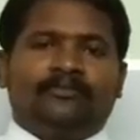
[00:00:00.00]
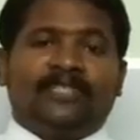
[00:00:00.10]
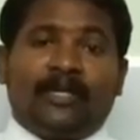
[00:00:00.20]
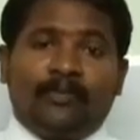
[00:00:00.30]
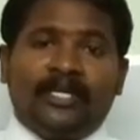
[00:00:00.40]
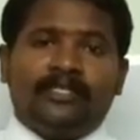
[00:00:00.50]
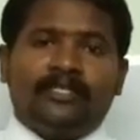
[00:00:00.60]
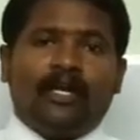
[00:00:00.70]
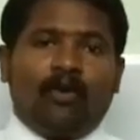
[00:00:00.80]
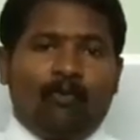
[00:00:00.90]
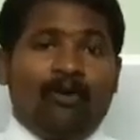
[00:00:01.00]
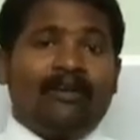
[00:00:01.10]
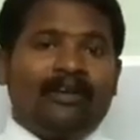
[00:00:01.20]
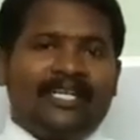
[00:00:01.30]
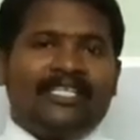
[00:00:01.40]
That means
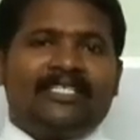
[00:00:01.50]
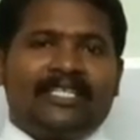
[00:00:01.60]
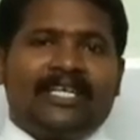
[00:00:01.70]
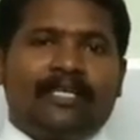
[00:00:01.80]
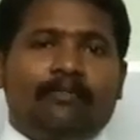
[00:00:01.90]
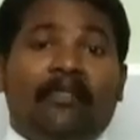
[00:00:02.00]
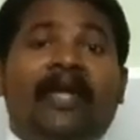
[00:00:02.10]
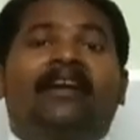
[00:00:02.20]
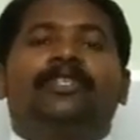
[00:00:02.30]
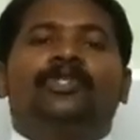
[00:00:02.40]
one incident makes us